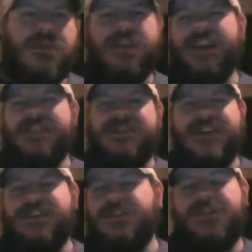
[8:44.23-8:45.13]
Like I
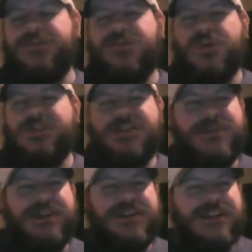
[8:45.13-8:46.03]
said, 'cause it's his $14
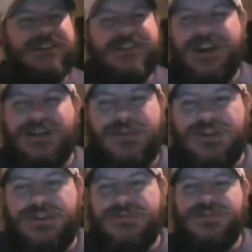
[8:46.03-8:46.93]
million signing
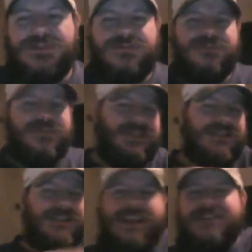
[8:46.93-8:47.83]
bonus from
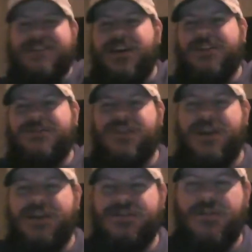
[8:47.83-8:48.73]
the last contract.